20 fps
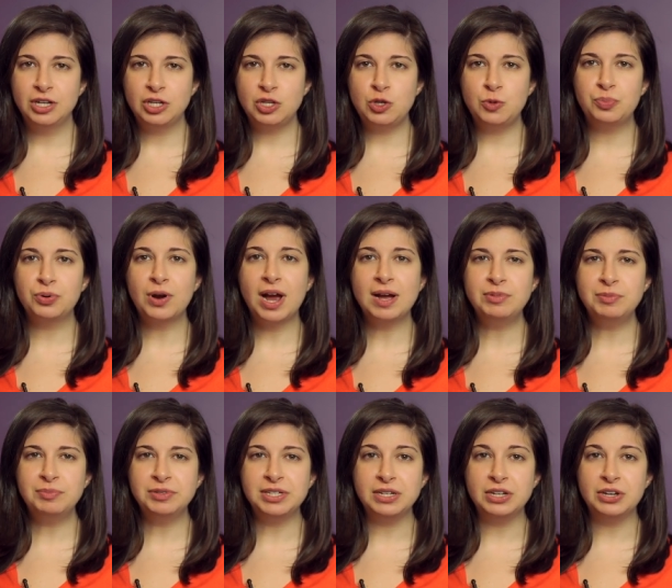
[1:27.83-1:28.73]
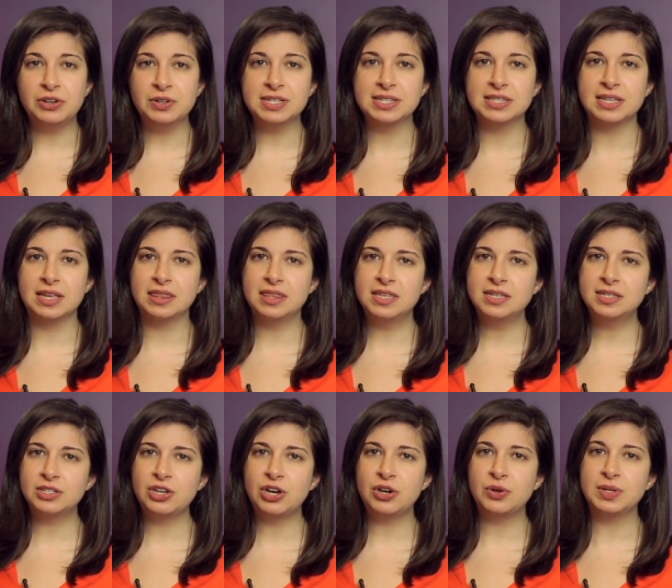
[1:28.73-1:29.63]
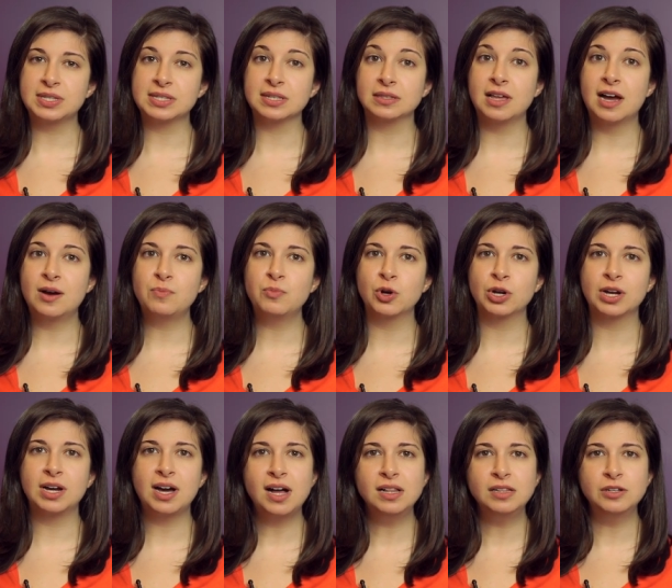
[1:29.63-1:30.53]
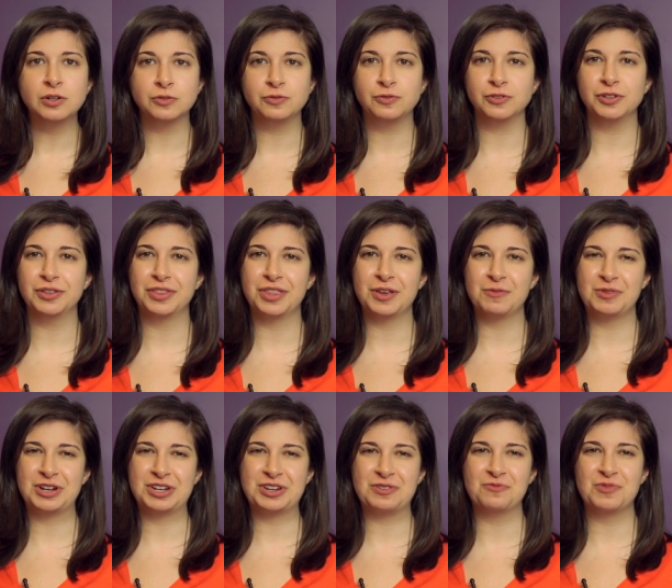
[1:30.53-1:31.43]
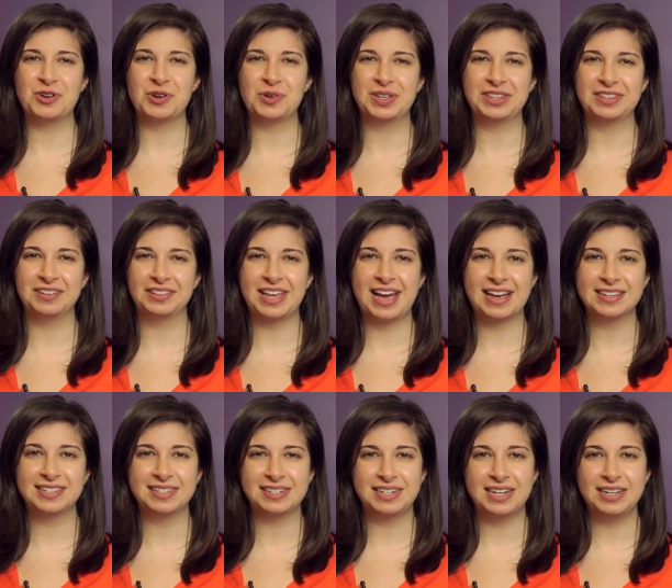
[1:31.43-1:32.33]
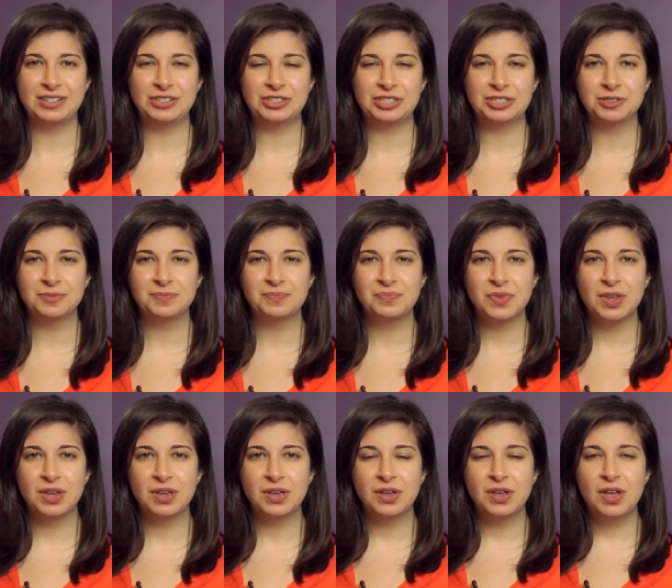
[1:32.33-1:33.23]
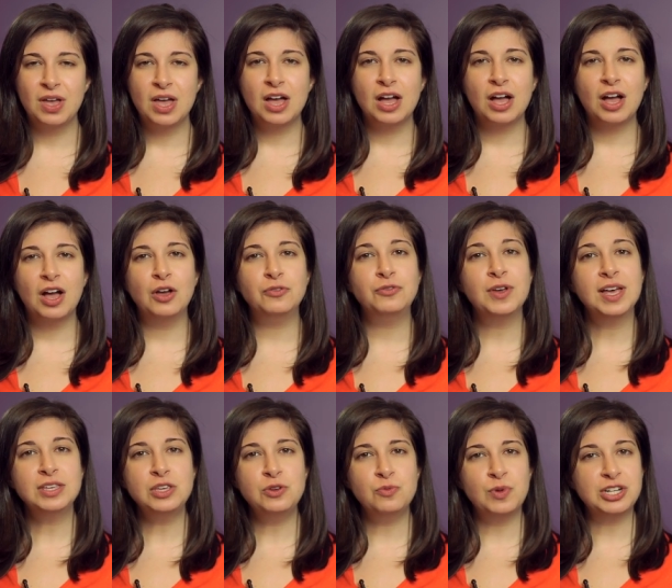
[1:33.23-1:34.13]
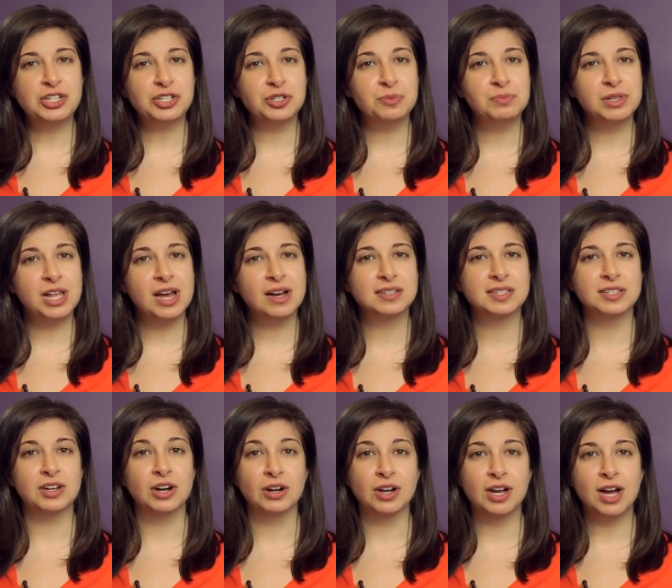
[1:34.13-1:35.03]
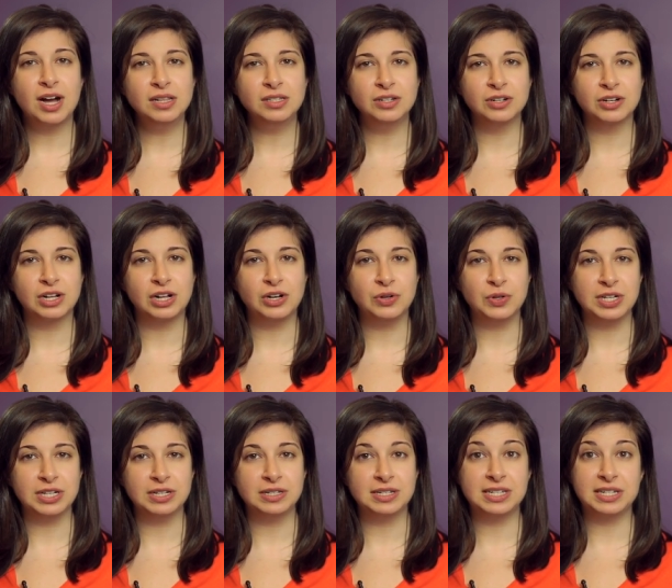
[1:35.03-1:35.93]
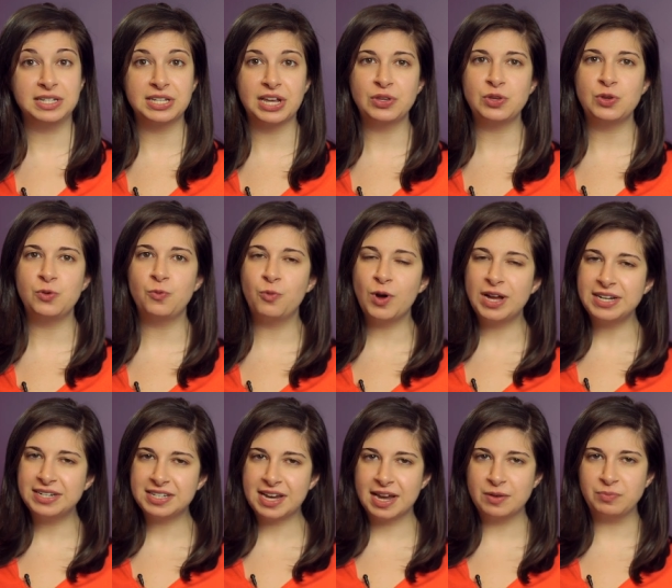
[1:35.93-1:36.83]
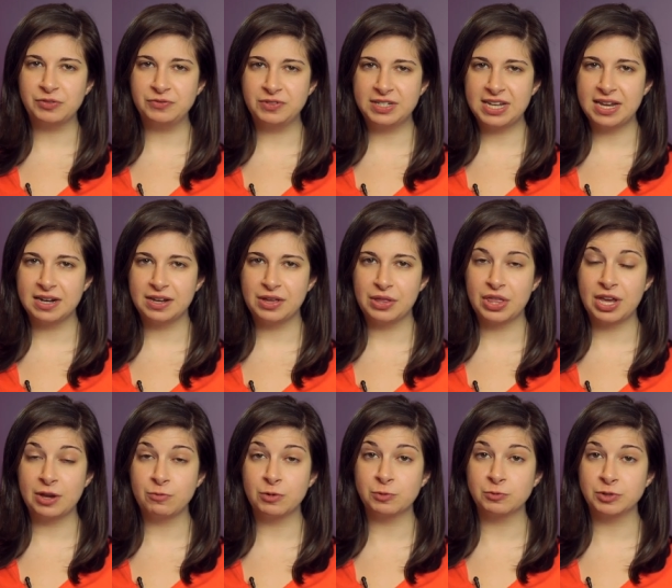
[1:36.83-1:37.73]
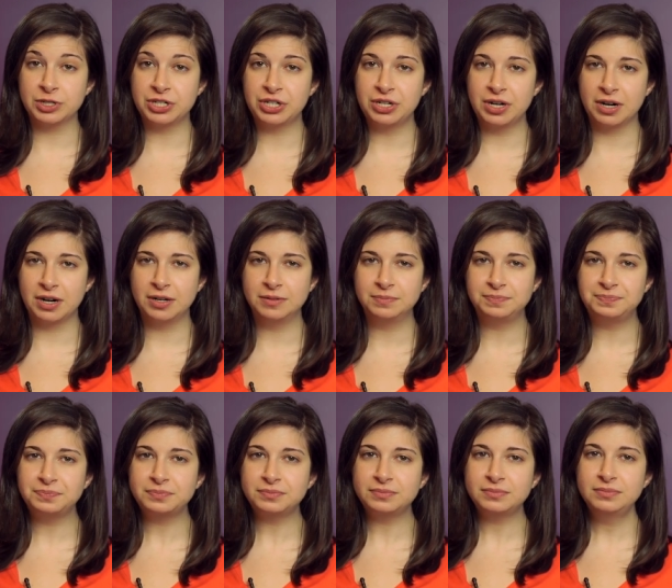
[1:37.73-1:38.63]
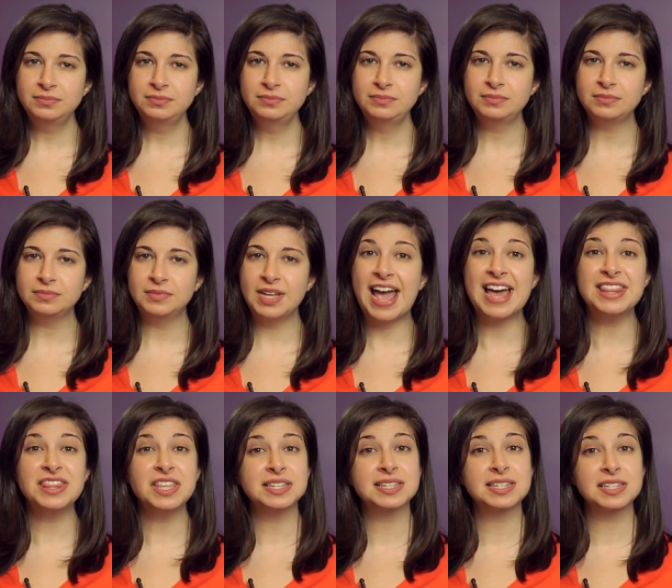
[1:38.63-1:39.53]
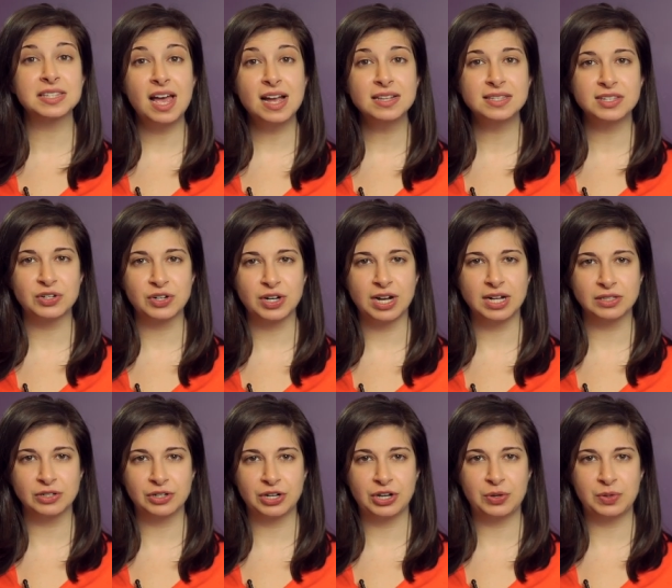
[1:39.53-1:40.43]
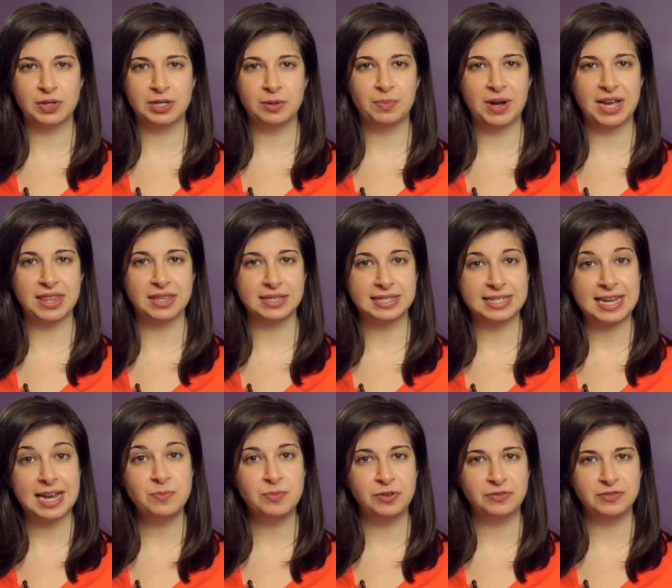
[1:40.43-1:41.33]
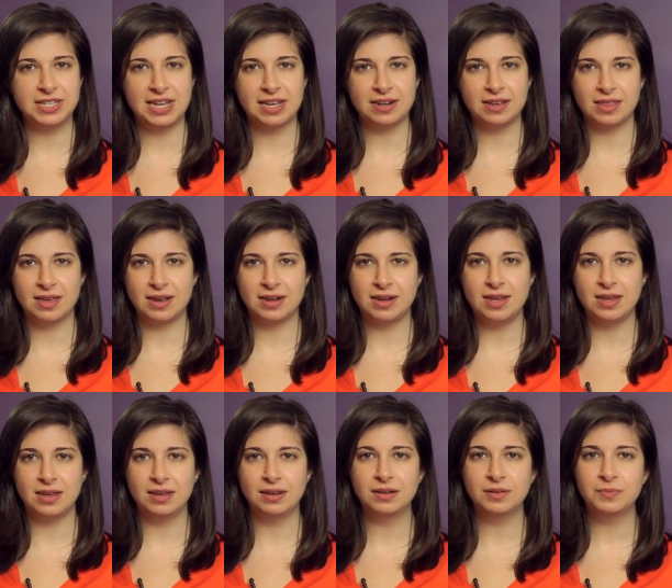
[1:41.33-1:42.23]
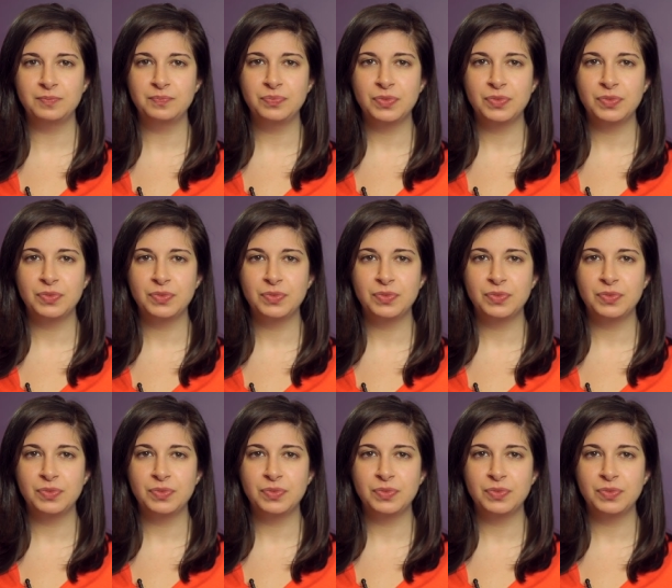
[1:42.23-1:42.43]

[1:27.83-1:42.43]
You probably noticed that this code is a lot more colorful than what you wrote in the last stage. Evaluation blocks are color-coded to tell you what type of data they will return. And the slots are color-coded by the type of data they need.